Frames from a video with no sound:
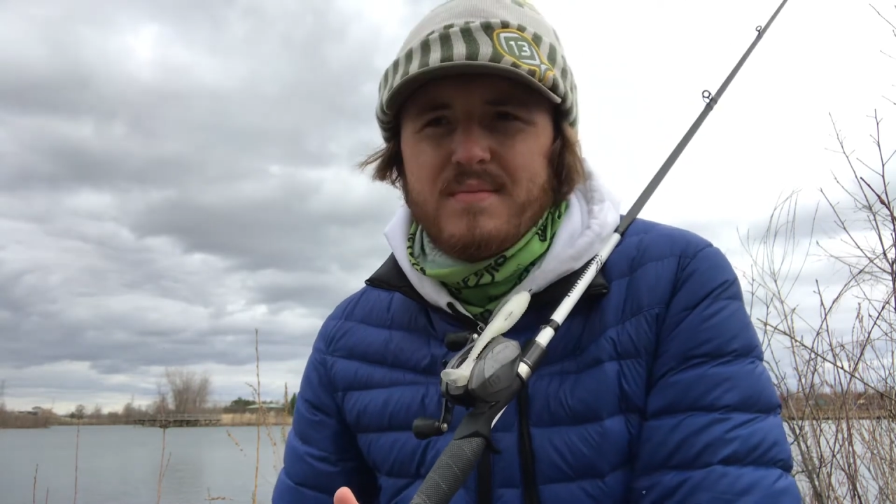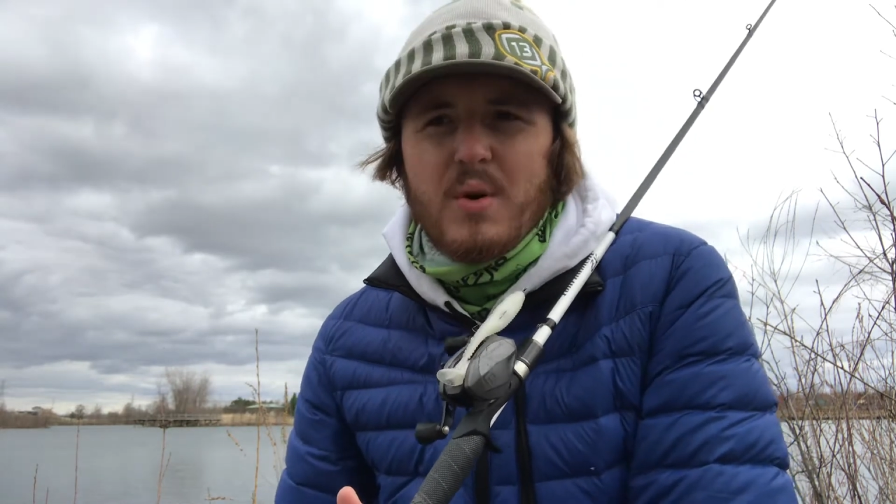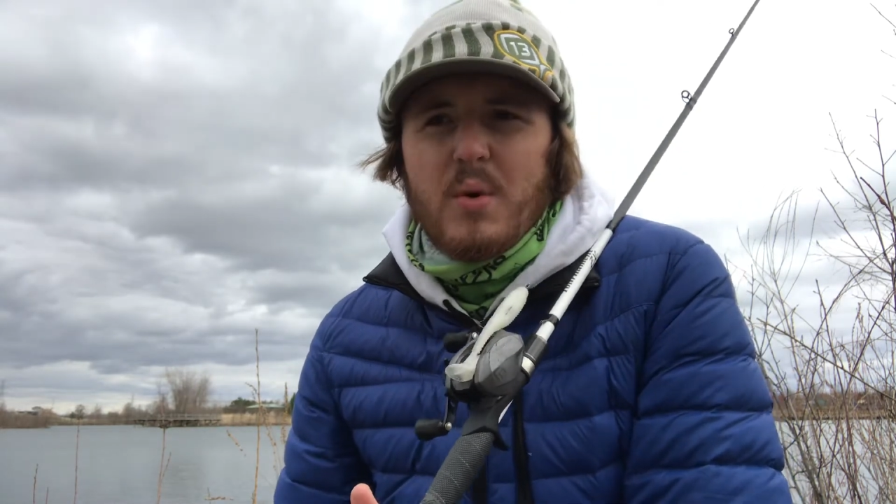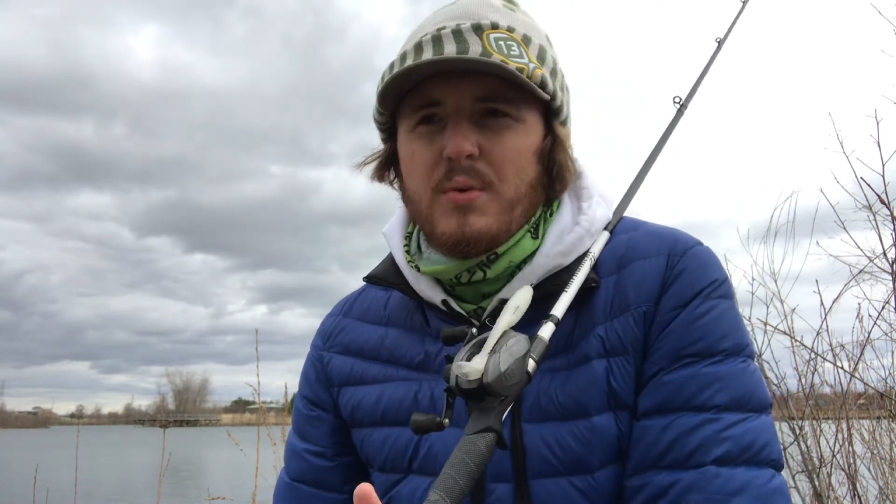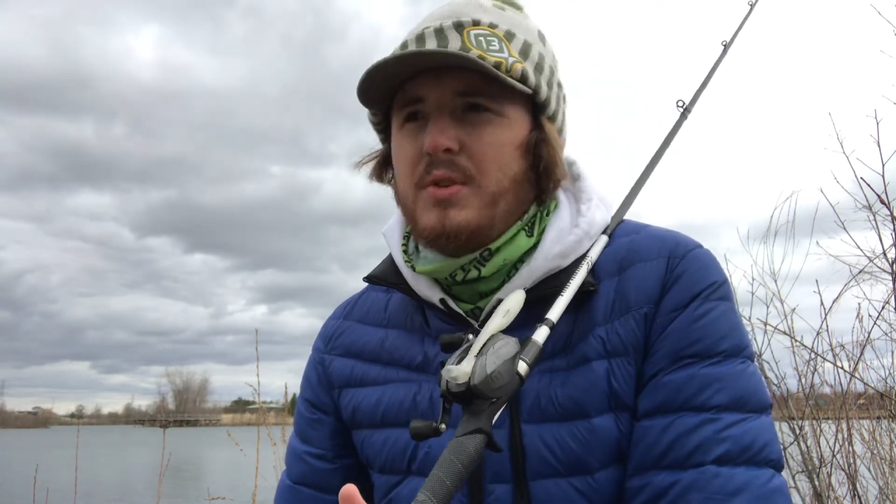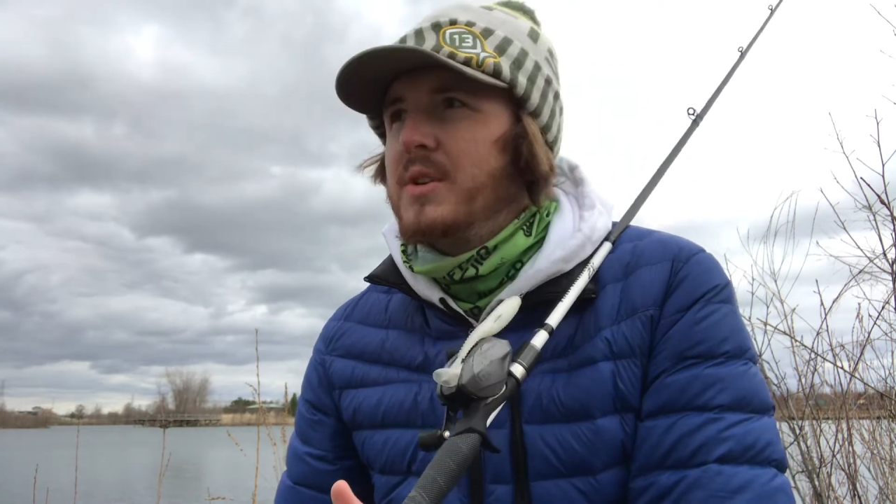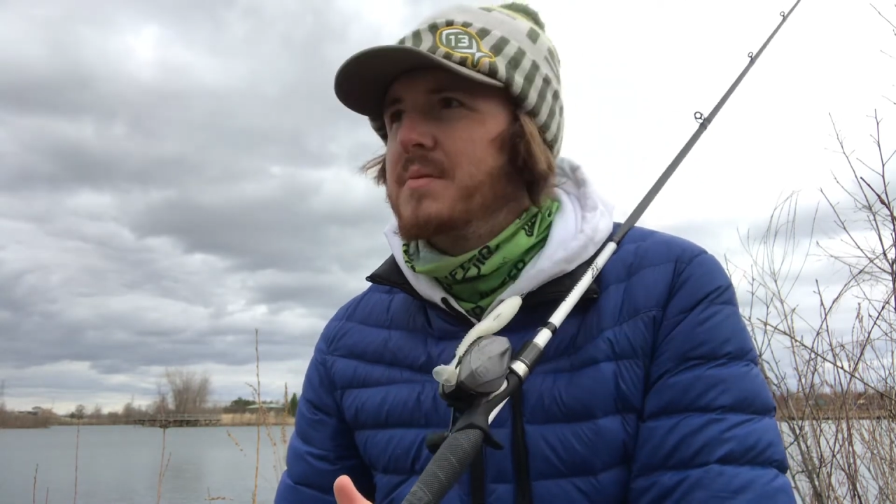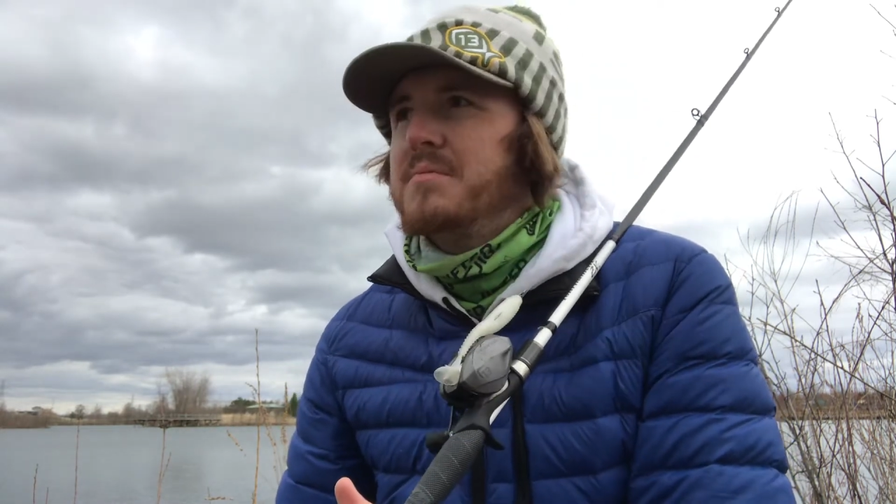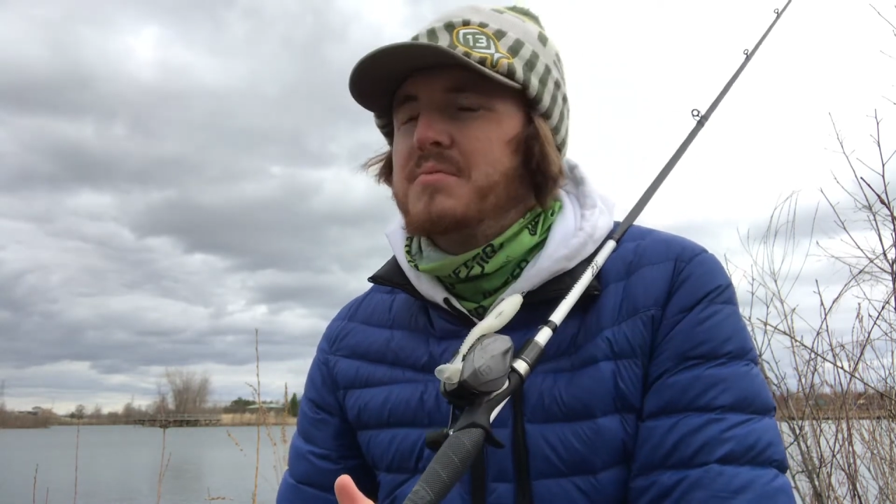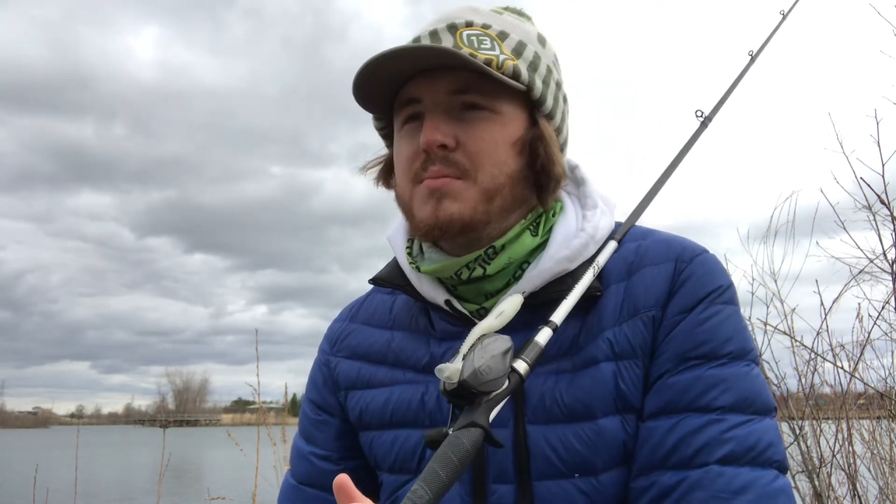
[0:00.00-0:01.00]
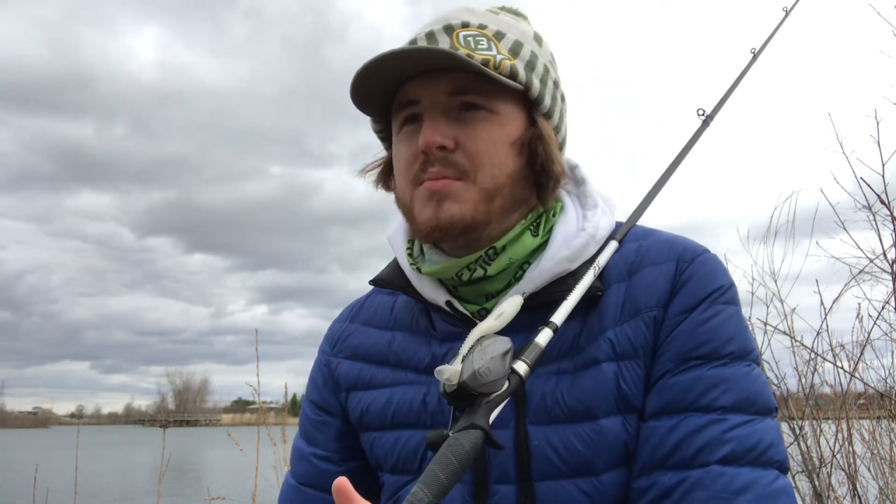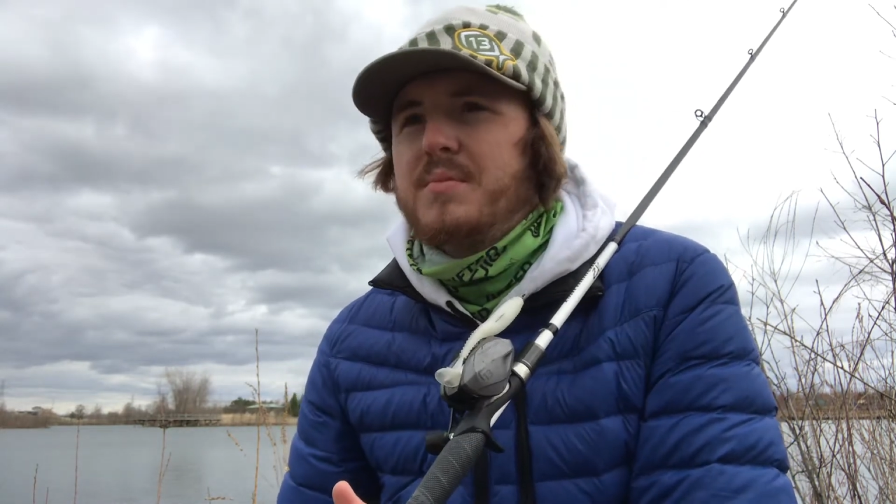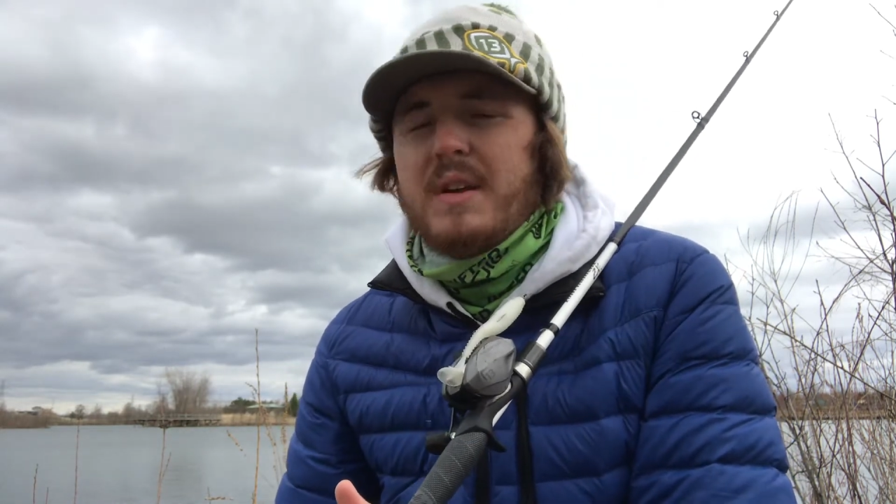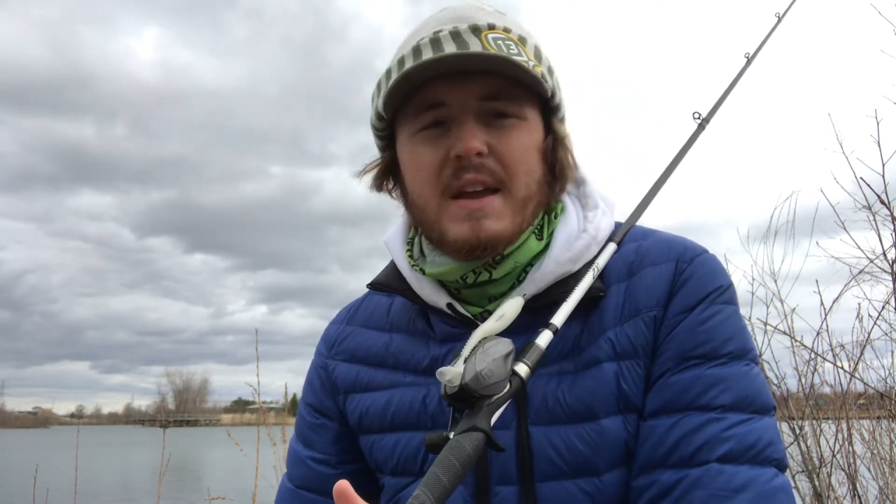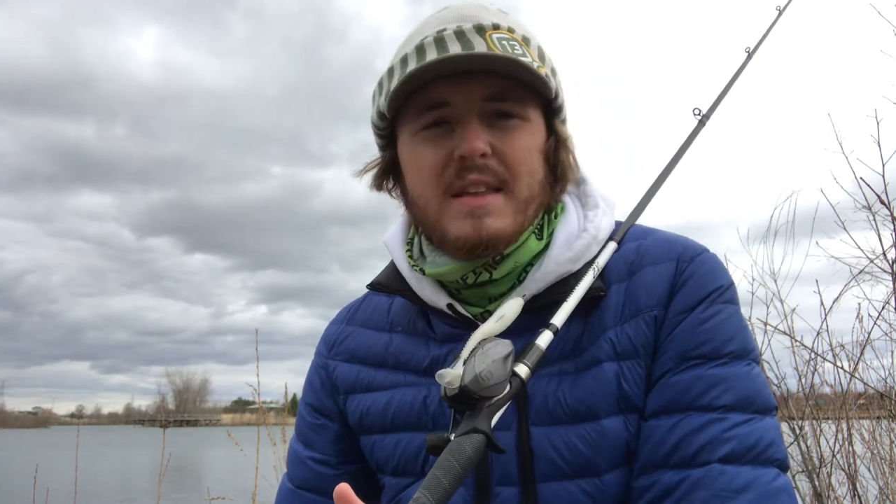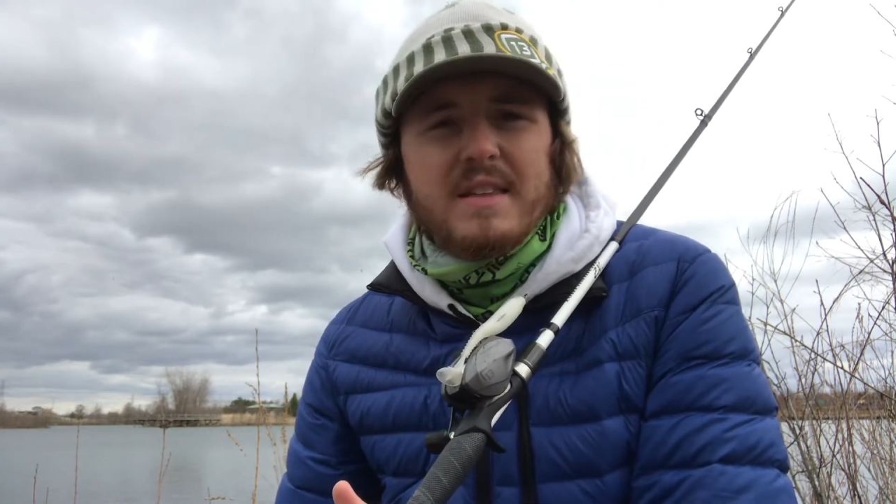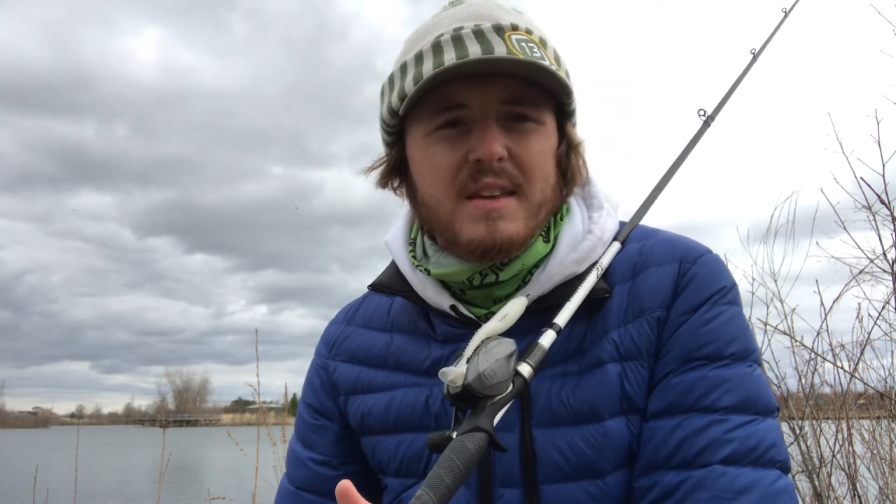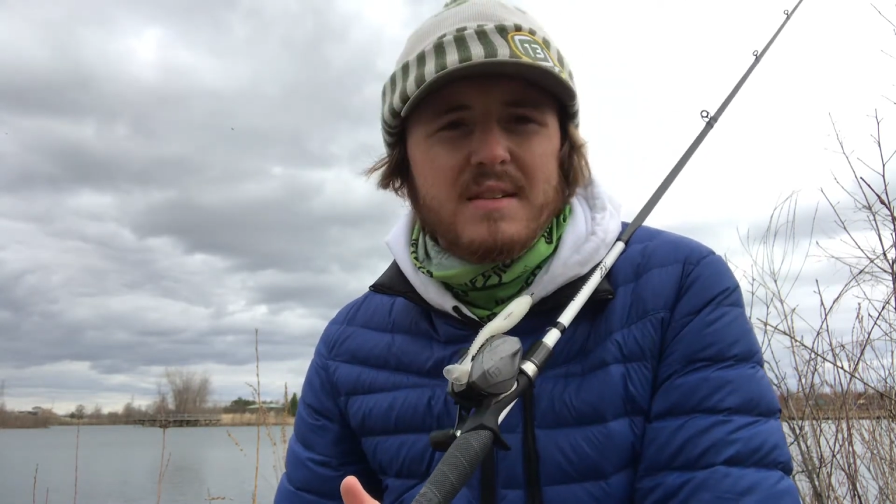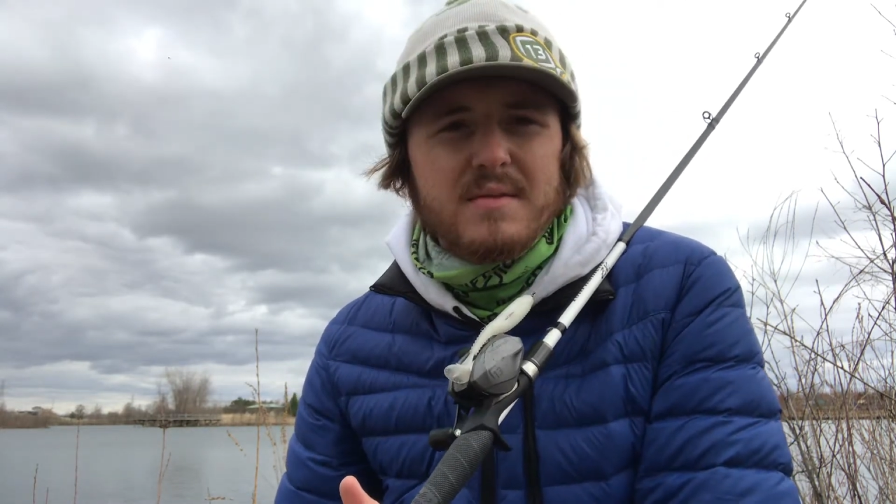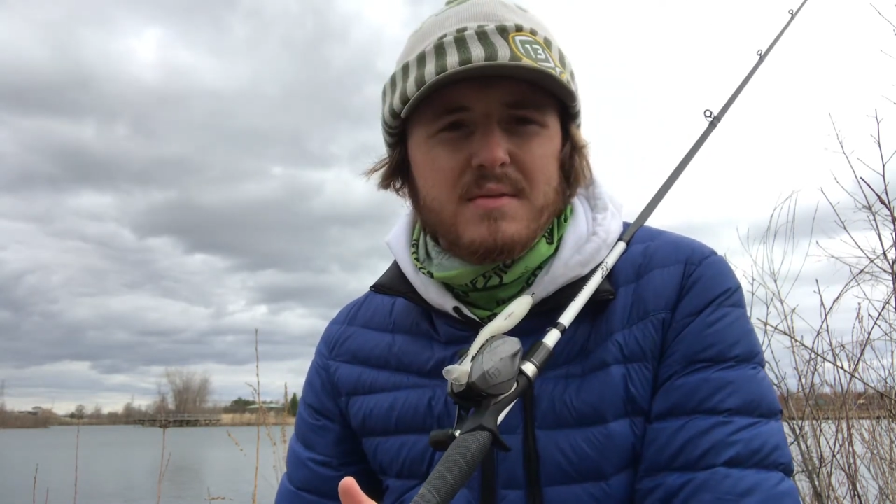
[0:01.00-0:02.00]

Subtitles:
over anything